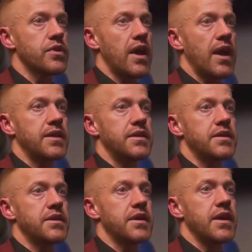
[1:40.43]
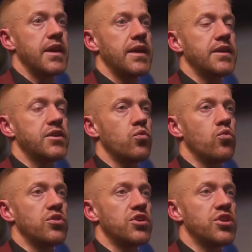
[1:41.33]
and he is
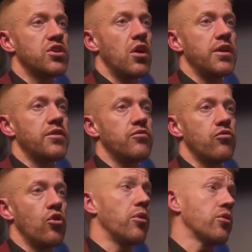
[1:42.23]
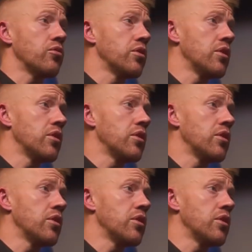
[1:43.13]
one solid role model